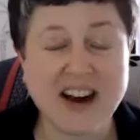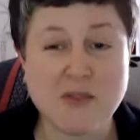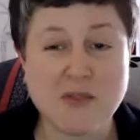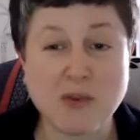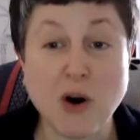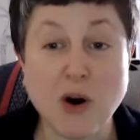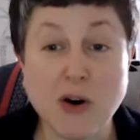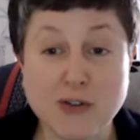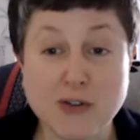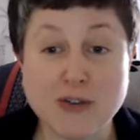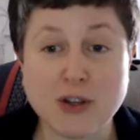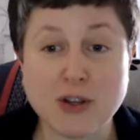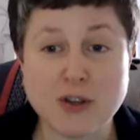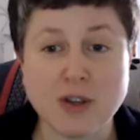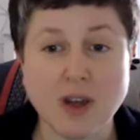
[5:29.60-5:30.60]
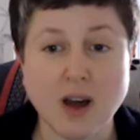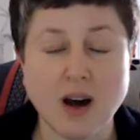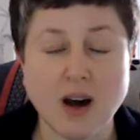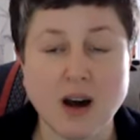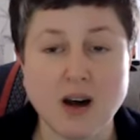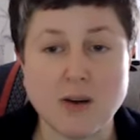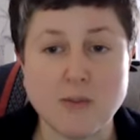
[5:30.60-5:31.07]
but often
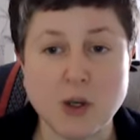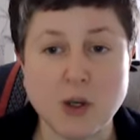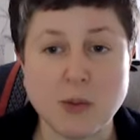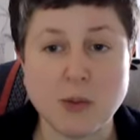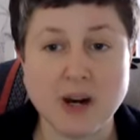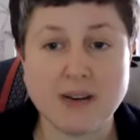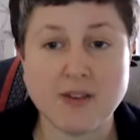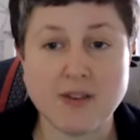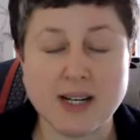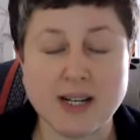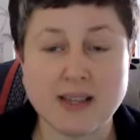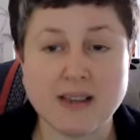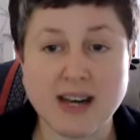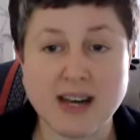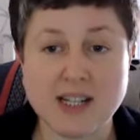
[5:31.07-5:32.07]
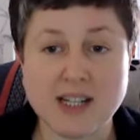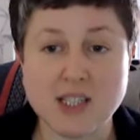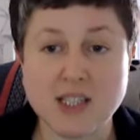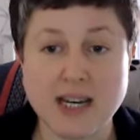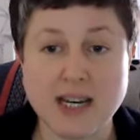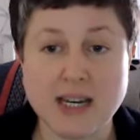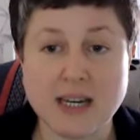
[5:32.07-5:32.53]
you might find that
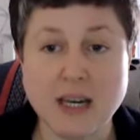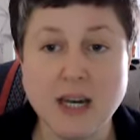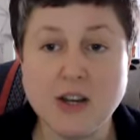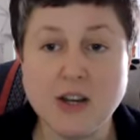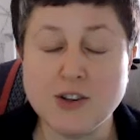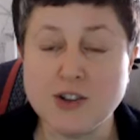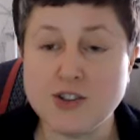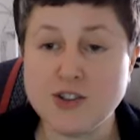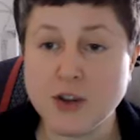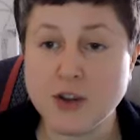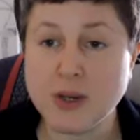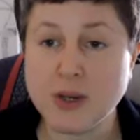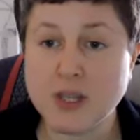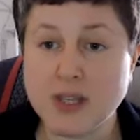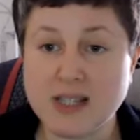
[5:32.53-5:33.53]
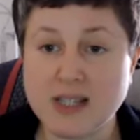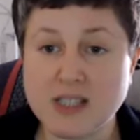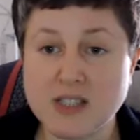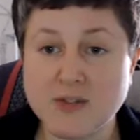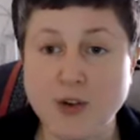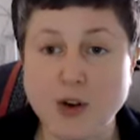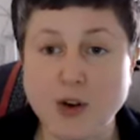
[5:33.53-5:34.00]
actually just doing
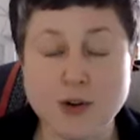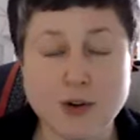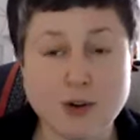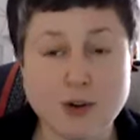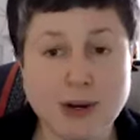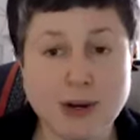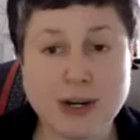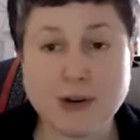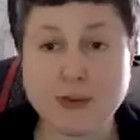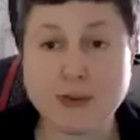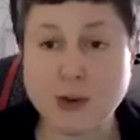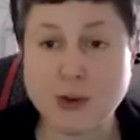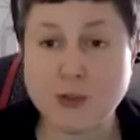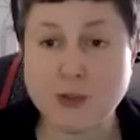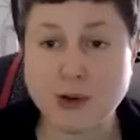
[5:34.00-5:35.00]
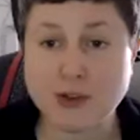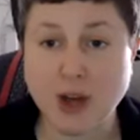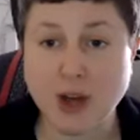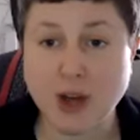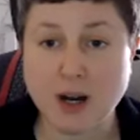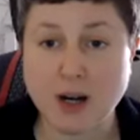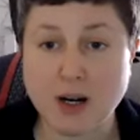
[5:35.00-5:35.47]
this for 3 or
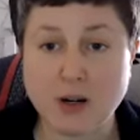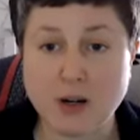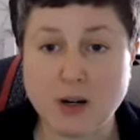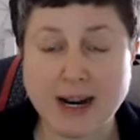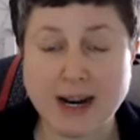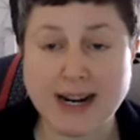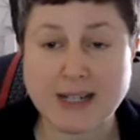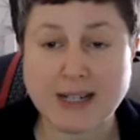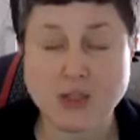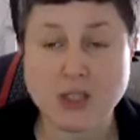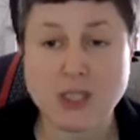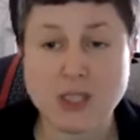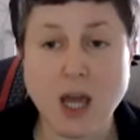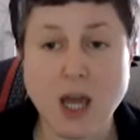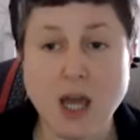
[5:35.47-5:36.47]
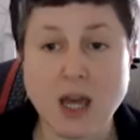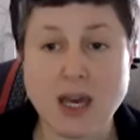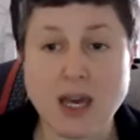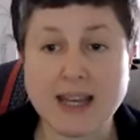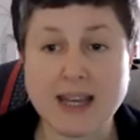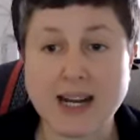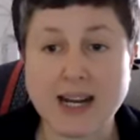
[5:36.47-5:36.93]
4 rounds
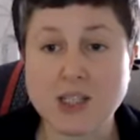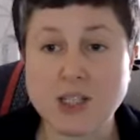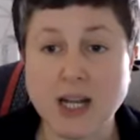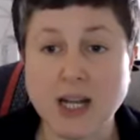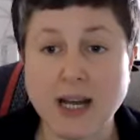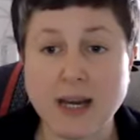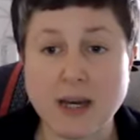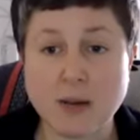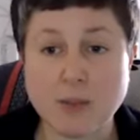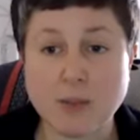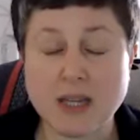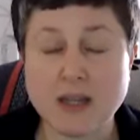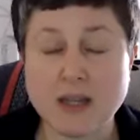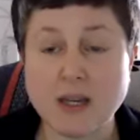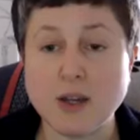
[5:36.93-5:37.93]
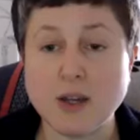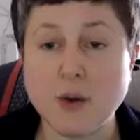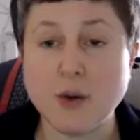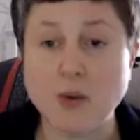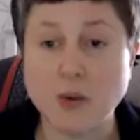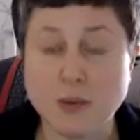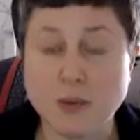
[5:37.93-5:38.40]
can actually mean that
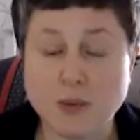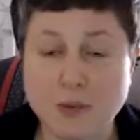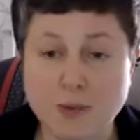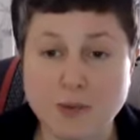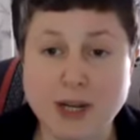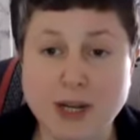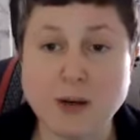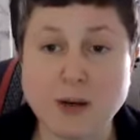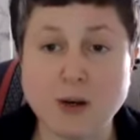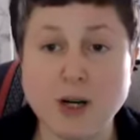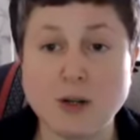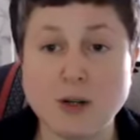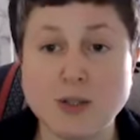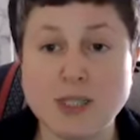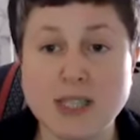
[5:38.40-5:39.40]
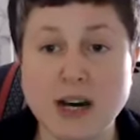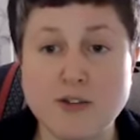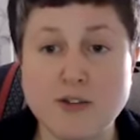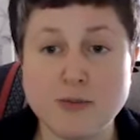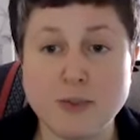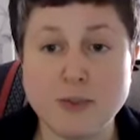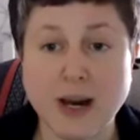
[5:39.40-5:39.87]
you bring your whole
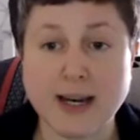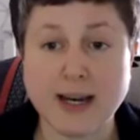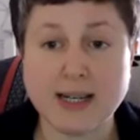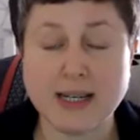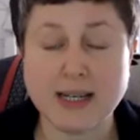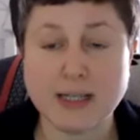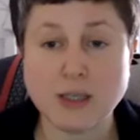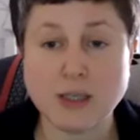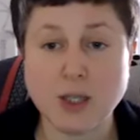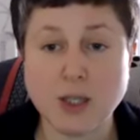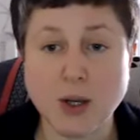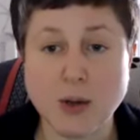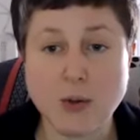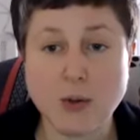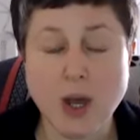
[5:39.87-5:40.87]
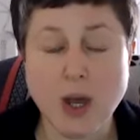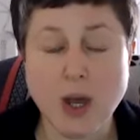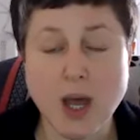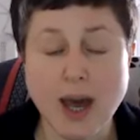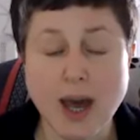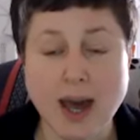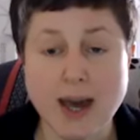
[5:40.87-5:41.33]
self back into
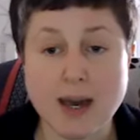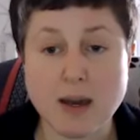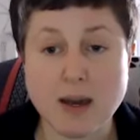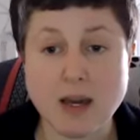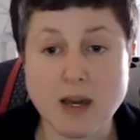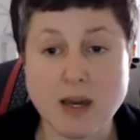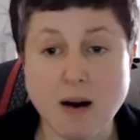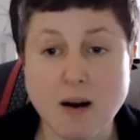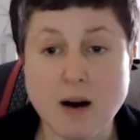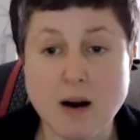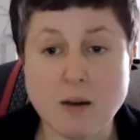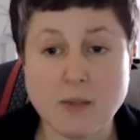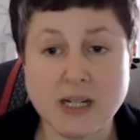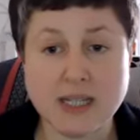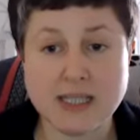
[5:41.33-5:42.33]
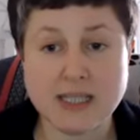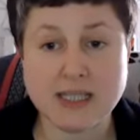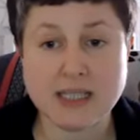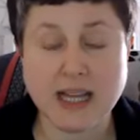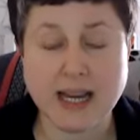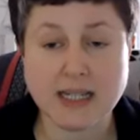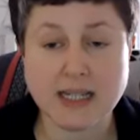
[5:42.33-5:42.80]
a calmer
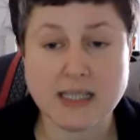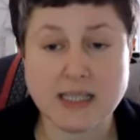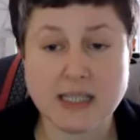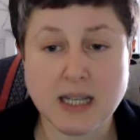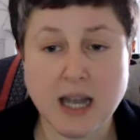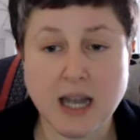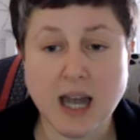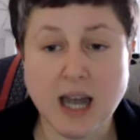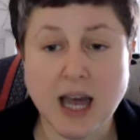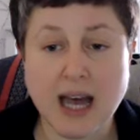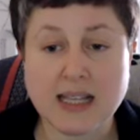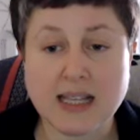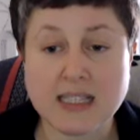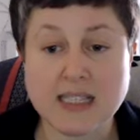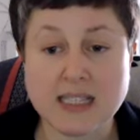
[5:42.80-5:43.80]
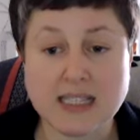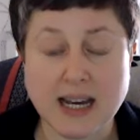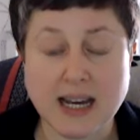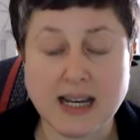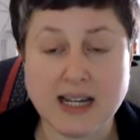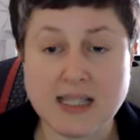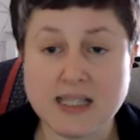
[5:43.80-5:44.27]
state. And as I
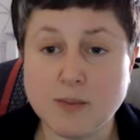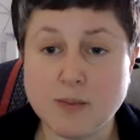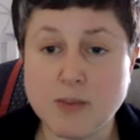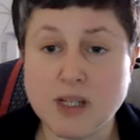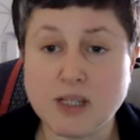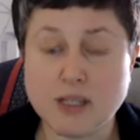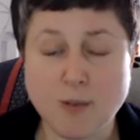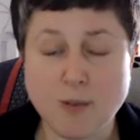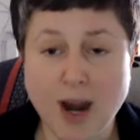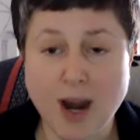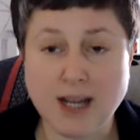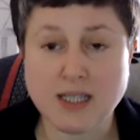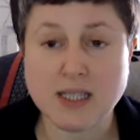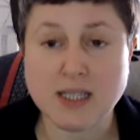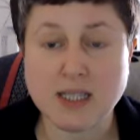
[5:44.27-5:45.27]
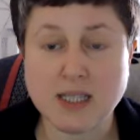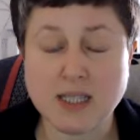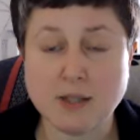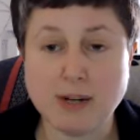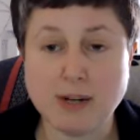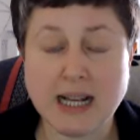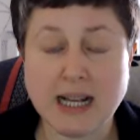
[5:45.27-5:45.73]
say, it's something to practice
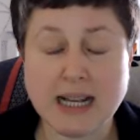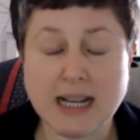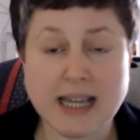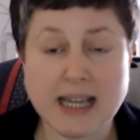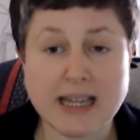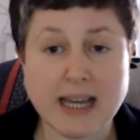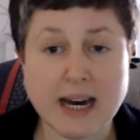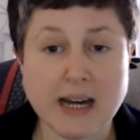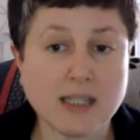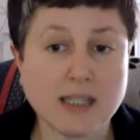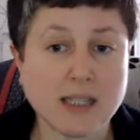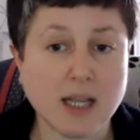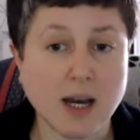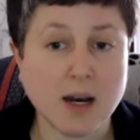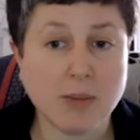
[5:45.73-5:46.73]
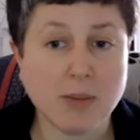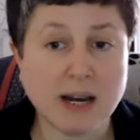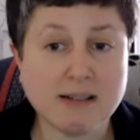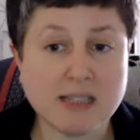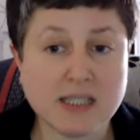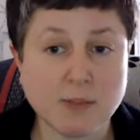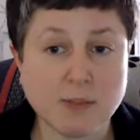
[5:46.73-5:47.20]
to really get that
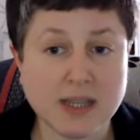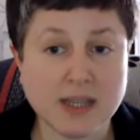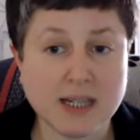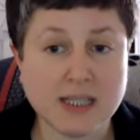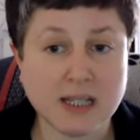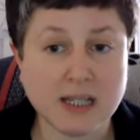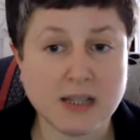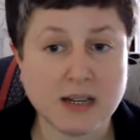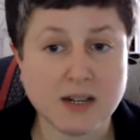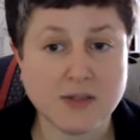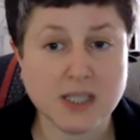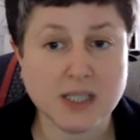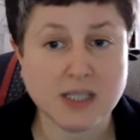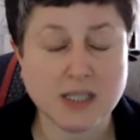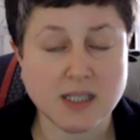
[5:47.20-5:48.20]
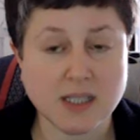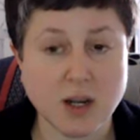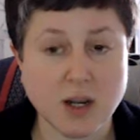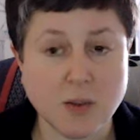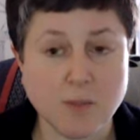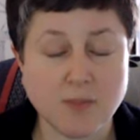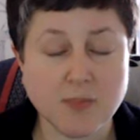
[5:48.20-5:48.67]
parasympathetic nervous
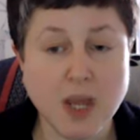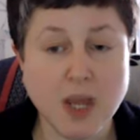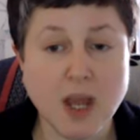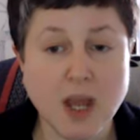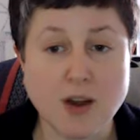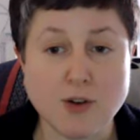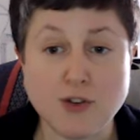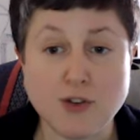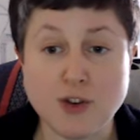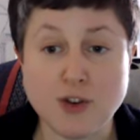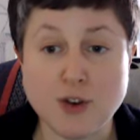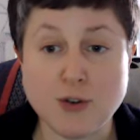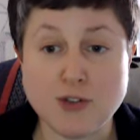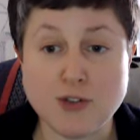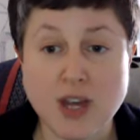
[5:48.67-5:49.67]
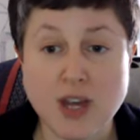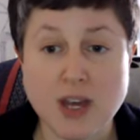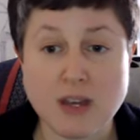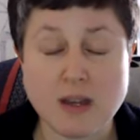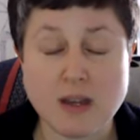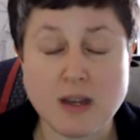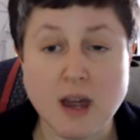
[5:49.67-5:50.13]
system tuned
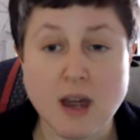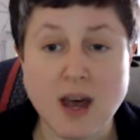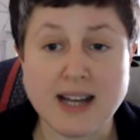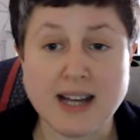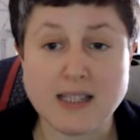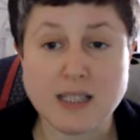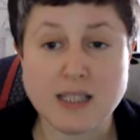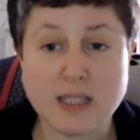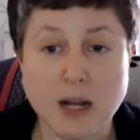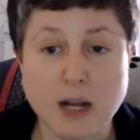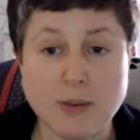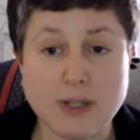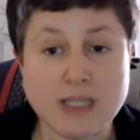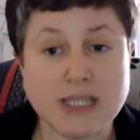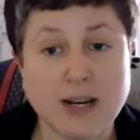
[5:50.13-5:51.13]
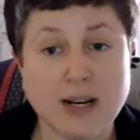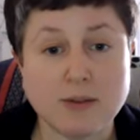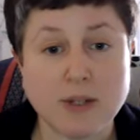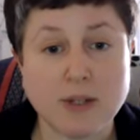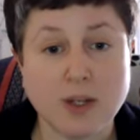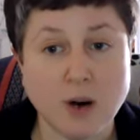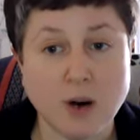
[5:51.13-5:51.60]
in and slowing
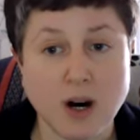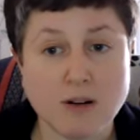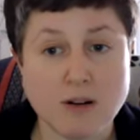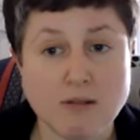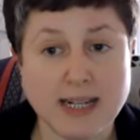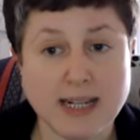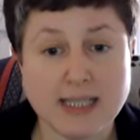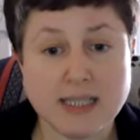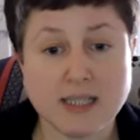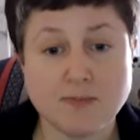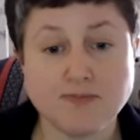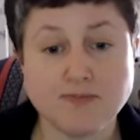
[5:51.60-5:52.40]
down your heart rate.